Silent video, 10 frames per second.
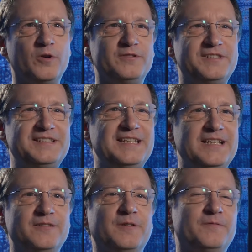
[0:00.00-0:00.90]

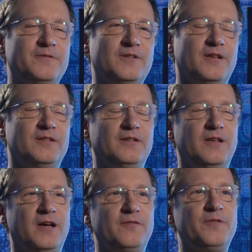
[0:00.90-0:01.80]
seed of
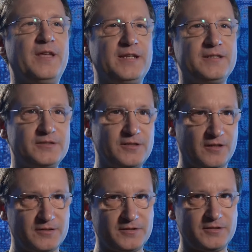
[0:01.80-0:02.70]
and then it
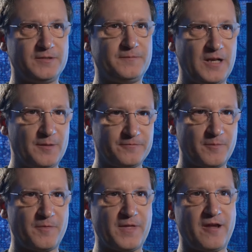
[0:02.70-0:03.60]
started to develop
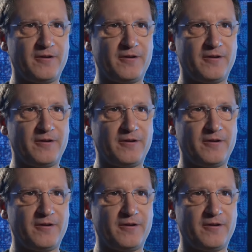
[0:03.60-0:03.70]
from there,